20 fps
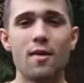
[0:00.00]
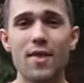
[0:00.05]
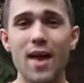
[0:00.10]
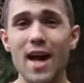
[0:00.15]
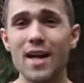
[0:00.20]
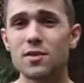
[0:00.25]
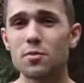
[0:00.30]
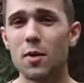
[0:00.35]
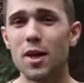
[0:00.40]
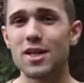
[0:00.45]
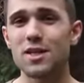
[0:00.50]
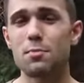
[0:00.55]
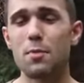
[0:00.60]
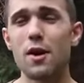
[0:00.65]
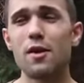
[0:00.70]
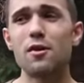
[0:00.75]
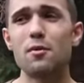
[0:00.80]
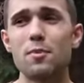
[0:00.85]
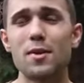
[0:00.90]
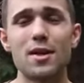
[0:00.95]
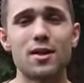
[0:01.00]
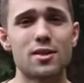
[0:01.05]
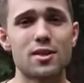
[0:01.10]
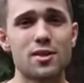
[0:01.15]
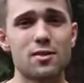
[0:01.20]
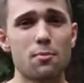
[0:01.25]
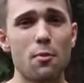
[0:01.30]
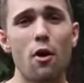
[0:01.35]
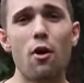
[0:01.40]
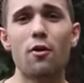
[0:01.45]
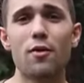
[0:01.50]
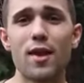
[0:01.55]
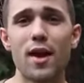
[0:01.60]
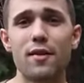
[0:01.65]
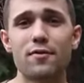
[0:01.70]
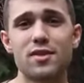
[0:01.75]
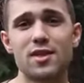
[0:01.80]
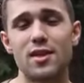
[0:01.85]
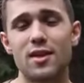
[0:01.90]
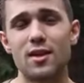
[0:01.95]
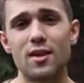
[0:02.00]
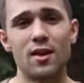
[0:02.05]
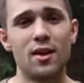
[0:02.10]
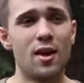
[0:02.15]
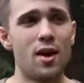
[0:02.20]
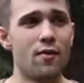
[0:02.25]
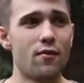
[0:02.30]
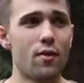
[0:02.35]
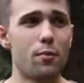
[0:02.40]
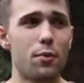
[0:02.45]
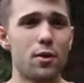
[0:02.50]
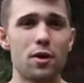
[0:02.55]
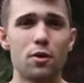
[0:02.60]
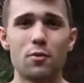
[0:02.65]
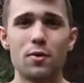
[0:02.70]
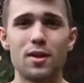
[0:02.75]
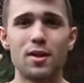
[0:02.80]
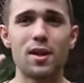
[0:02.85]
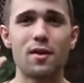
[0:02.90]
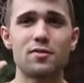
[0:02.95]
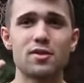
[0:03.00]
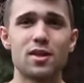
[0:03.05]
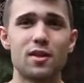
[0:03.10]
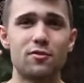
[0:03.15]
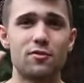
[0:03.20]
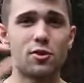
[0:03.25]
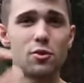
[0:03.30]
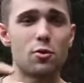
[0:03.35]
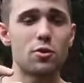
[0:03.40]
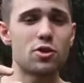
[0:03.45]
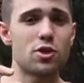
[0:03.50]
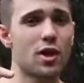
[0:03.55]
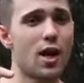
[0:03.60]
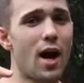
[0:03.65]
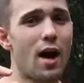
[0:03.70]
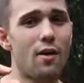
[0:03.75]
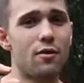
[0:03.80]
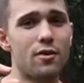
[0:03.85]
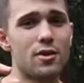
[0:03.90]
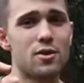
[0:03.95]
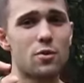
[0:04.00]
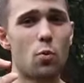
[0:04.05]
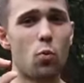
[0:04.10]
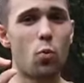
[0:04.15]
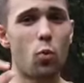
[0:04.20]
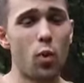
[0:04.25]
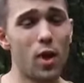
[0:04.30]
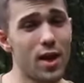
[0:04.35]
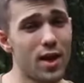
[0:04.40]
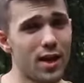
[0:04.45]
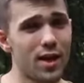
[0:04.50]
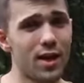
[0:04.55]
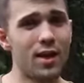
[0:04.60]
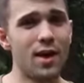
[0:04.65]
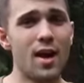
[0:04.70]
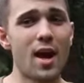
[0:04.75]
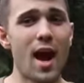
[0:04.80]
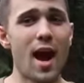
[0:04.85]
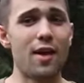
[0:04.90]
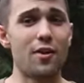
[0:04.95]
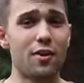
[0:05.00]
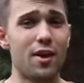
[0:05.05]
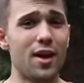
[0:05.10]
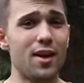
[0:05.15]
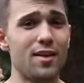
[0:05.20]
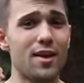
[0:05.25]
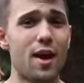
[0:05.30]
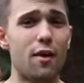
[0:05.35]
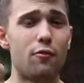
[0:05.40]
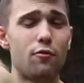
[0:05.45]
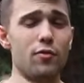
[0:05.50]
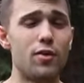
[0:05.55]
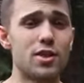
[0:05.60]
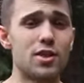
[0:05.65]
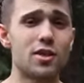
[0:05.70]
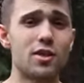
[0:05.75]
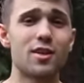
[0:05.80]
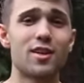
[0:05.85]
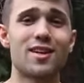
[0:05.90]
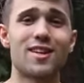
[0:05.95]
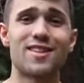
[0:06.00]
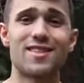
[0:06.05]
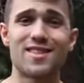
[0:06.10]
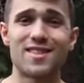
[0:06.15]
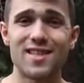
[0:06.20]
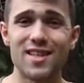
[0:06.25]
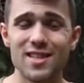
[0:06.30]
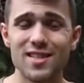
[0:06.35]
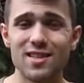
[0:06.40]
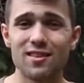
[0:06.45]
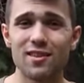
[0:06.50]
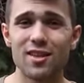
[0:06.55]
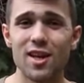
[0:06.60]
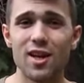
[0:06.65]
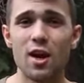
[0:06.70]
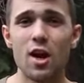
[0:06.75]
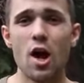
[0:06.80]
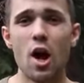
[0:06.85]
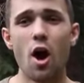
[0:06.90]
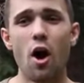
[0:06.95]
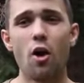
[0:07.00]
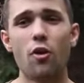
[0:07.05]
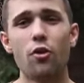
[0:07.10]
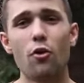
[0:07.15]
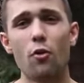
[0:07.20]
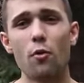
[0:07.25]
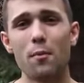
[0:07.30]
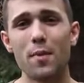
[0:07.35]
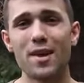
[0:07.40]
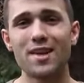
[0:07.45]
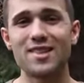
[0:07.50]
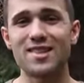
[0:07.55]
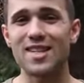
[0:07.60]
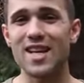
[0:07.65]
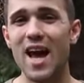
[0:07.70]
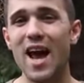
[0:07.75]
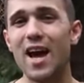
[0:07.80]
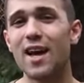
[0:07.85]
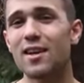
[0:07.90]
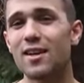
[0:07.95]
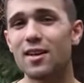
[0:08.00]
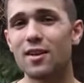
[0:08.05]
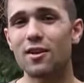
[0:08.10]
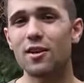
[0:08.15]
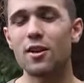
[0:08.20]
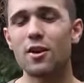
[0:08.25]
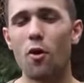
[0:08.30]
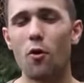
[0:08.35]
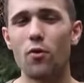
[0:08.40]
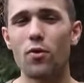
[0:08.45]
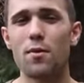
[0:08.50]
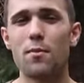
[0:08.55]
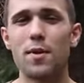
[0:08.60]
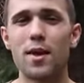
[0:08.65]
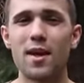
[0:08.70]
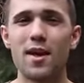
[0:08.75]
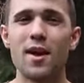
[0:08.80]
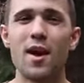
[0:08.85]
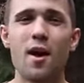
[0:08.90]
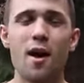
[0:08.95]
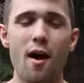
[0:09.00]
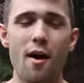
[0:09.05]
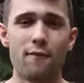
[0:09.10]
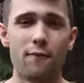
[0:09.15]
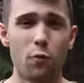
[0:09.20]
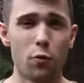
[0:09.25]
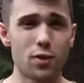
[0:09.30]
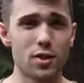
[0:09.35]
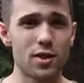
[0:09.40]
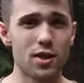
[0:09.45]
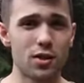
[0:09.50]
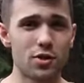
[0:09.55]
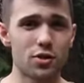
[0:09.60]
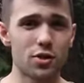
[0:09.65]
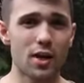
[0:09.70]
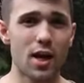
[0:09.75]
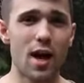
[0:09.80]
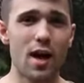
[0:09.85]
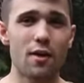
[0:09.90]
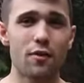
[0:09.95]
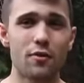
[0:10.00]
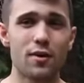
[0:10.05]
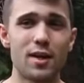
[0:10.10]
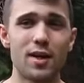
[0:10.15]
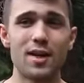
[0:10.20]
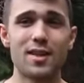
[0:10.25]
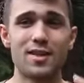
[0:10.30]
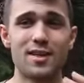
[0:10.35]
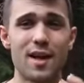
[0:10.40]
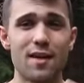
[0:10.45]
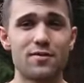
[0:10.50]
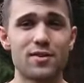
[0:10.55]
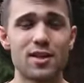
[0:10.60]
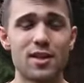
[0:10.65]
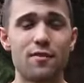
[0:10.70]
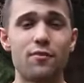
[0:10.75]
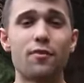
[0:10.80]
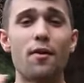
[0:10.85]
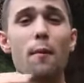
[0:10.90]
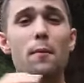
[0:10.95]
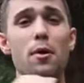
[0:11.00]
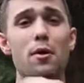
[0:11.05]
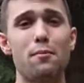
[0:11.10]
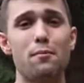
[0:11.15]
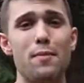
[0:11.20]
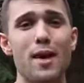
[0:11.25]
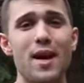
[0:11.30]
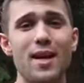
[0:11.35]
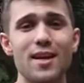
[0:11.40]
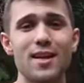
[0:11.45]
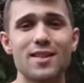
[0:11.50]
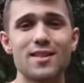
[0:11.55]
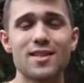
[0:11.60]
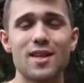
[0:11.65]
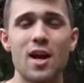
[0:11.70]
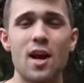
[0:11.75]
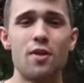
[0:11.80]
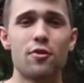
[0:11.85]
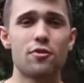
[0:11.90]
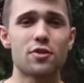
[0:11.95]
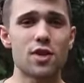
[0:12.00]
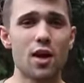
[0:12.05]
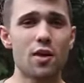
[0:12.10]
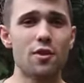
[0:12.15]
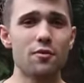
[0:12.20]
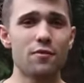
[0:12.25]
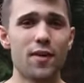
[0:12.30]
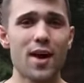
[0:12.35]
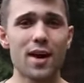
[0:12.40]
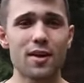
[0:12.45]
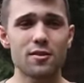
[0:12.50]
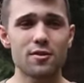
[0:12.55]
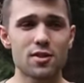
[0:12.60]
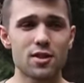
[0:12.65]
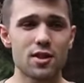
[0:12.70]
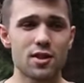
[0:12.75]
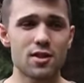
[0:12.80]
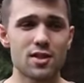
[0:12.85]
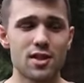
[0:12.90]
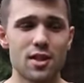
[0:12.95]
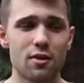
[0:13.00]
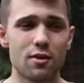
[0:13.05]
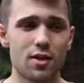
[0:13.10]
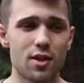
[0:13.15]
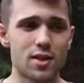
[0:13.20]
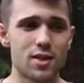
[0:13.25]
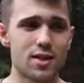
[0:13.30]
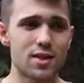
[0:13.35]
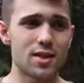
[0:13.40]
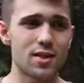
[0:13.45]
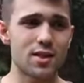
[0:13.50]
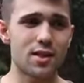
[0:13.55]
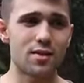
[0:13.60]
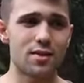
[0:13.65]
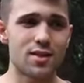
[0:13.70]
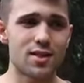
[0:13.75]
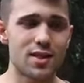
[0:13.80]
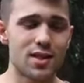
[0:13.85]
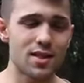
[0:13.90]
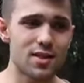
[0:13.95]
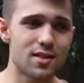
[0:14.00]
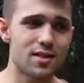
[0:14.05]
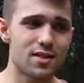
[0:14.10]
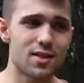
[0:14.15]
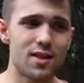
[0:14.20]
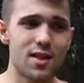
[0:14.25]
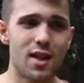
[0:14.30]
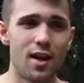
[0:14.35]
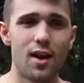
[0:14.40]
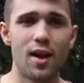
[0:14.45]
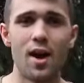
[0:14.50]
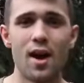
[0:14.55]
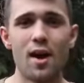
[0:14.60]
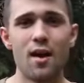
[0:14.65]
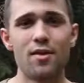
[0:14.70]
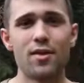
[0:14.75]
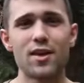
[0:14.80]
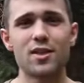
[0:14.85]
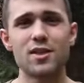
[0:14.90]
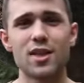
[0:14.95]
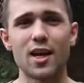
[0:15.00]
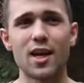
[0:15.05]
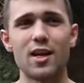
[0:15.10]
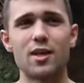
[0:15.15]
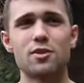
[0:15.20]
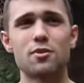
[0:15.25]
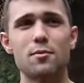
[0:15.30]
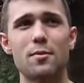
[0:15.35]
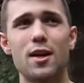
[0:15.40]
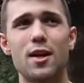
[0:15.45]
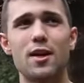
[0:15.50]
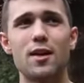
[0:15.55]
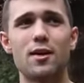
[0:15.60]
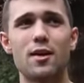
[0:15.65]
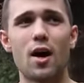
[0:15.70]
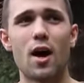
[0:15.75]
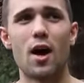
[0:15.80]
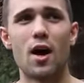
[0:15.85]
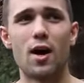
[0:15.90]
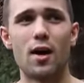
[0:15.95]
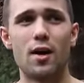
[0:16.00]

That's why it's better to be in a small deficit. If I put you in a deficit of 200 calories a week and you're hitting that rigidly and consistently, although it may technically only be a 1400 calorie deficit from your maintenance, there's other factors to consider, because this consistency and things like intermittent